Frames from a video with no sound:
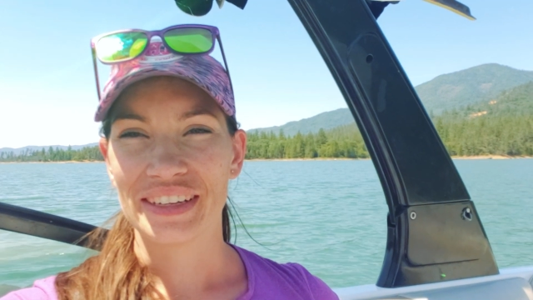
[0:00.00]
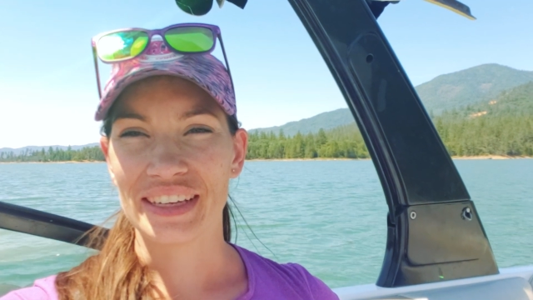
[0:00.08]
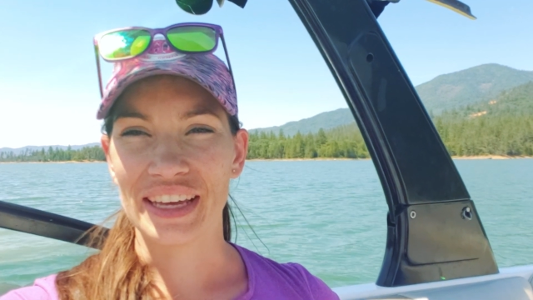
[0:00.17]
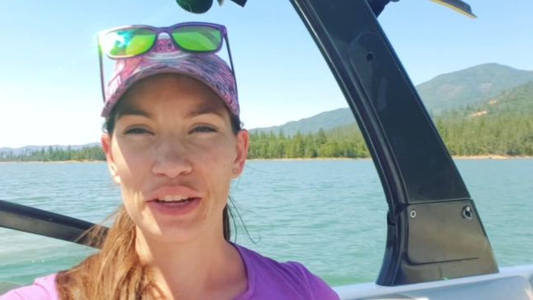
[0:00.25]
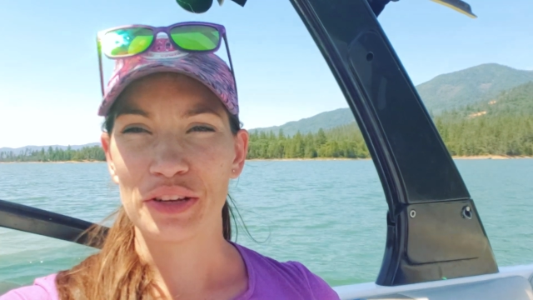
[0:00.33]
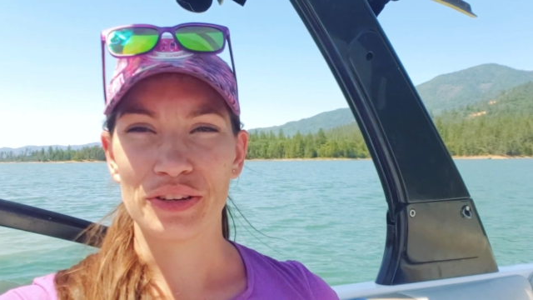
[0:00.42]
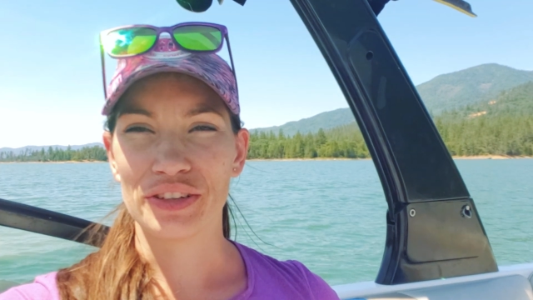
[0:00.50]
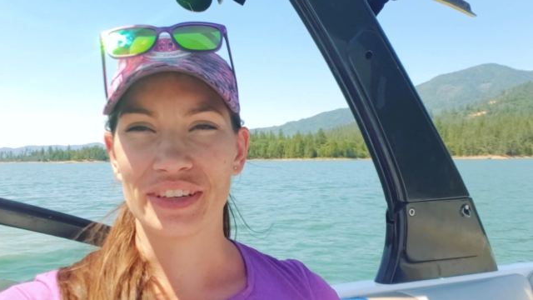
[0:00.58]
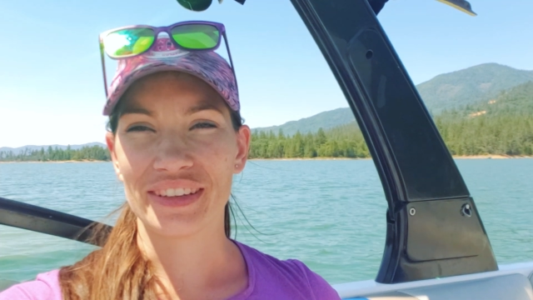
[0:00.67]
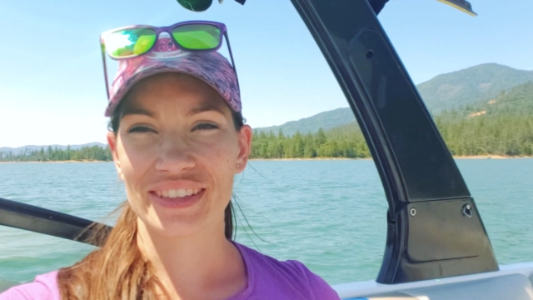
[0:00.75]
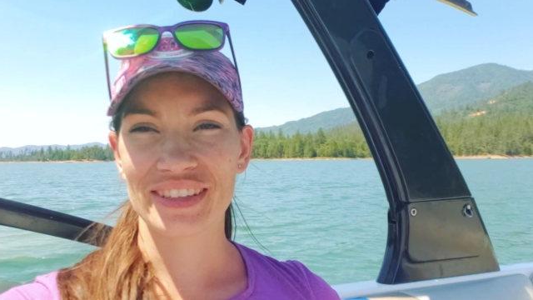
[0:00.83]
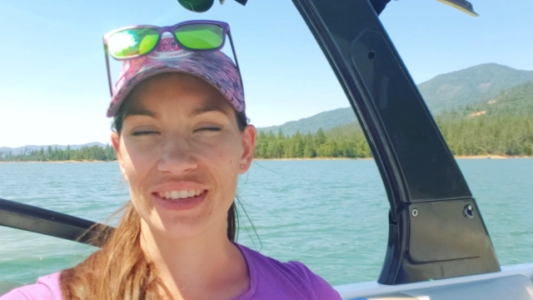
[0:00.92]
getting good at
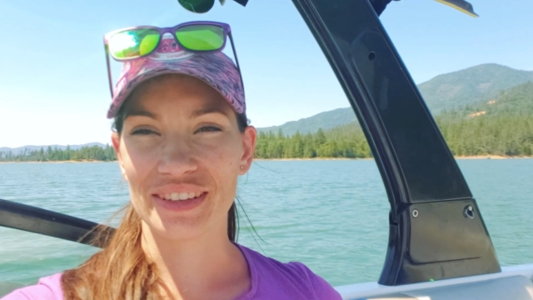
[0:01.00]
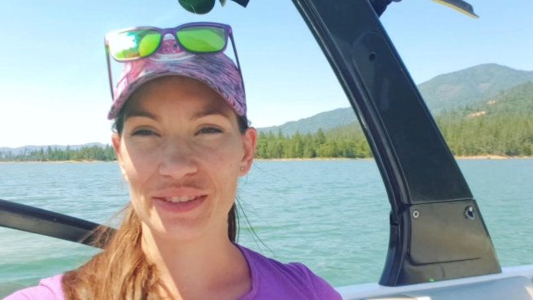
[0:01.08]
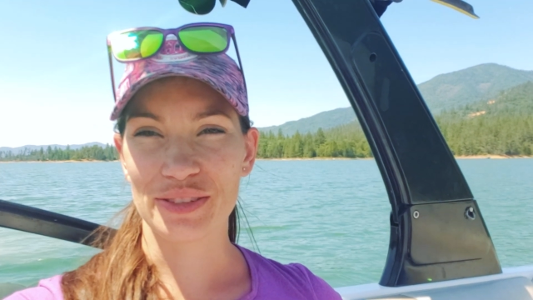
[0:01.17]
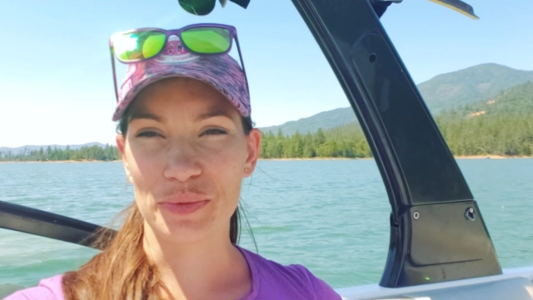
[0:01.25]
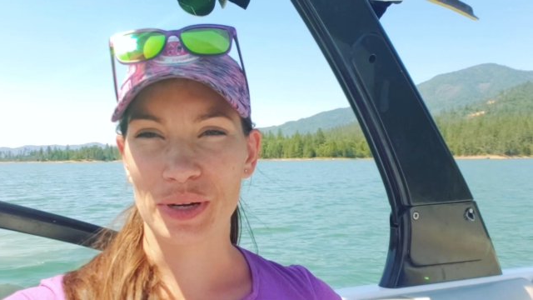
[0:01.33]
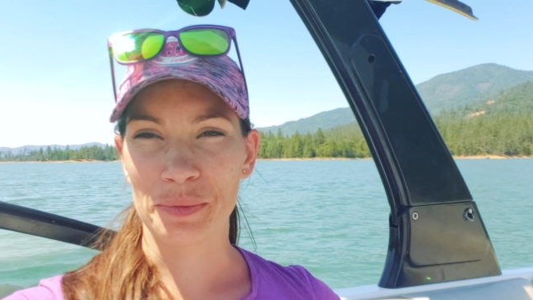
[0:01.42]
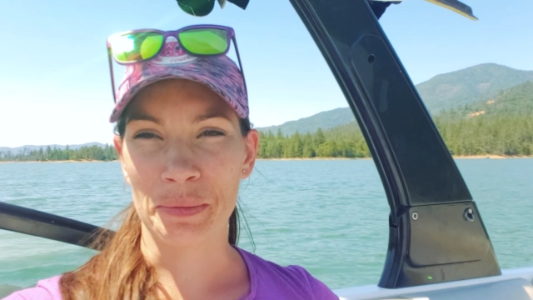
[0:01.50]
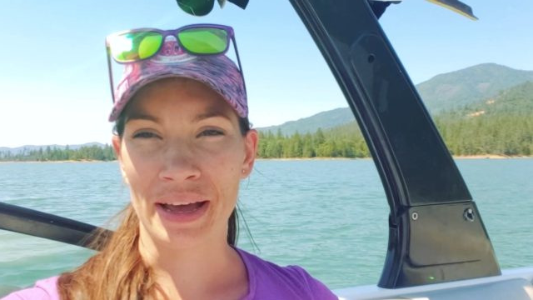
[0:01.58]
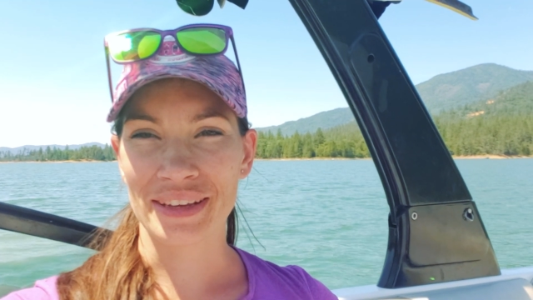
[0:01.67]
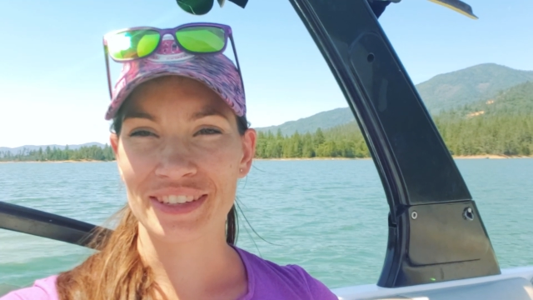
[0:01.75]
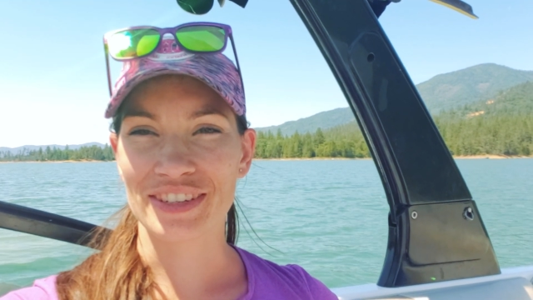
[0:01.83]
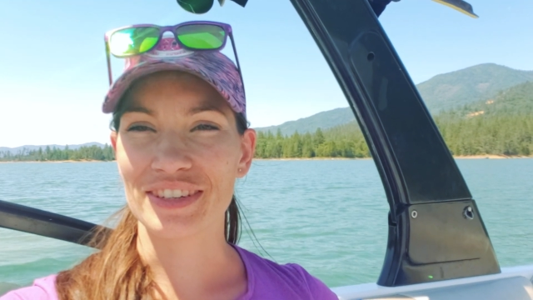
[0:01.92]
the skills you want to
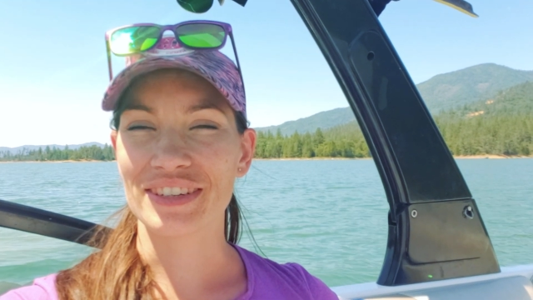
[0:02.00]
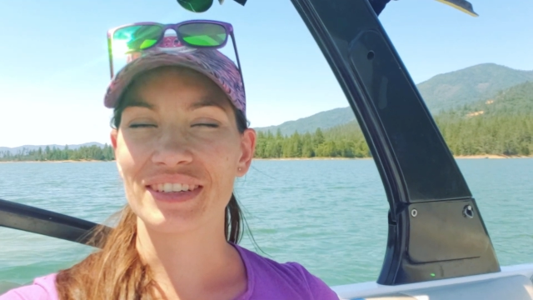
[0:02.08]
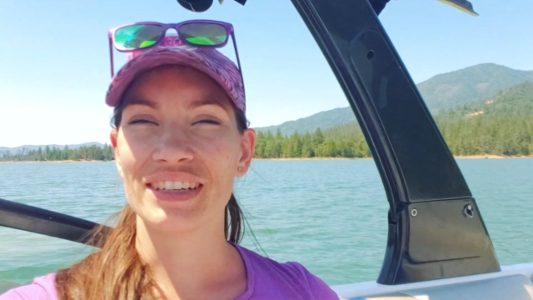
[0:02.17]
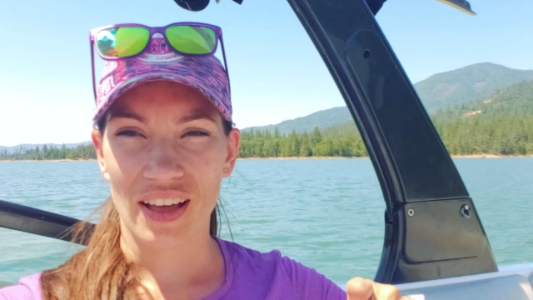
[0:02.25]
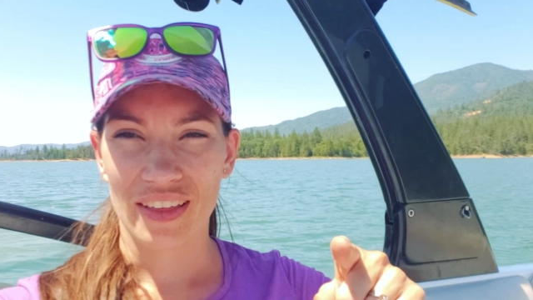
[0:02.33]
master?